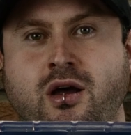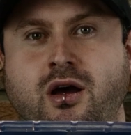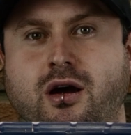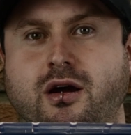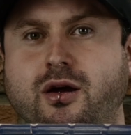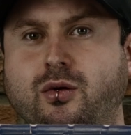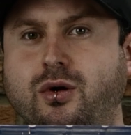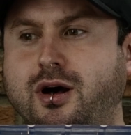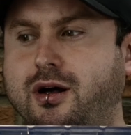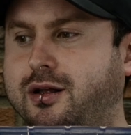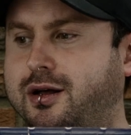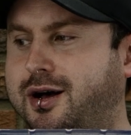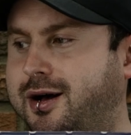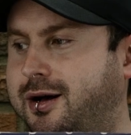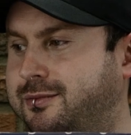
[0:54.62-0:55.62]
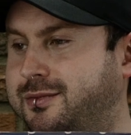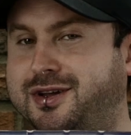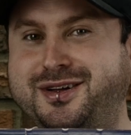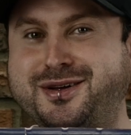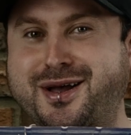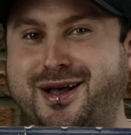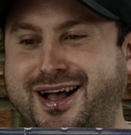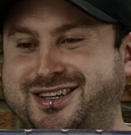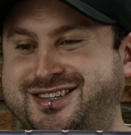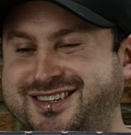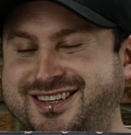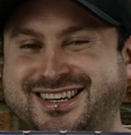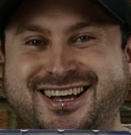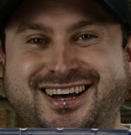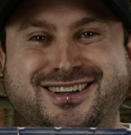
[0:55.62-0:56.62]
All right, well,
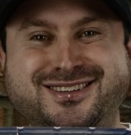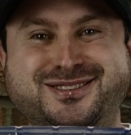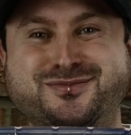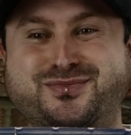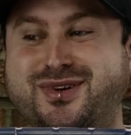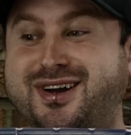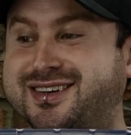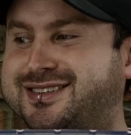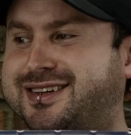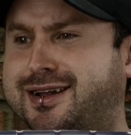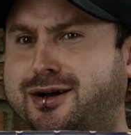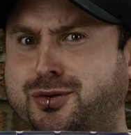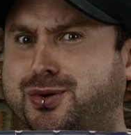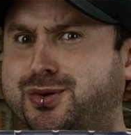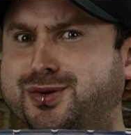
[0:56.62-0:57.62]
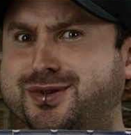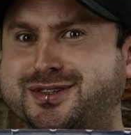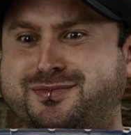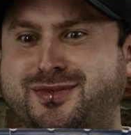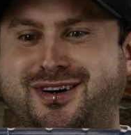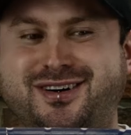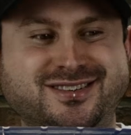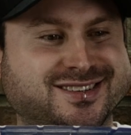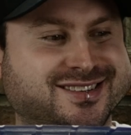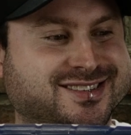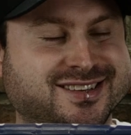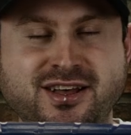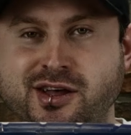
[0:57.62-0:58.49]
actually kind of surprised at how cool this box is.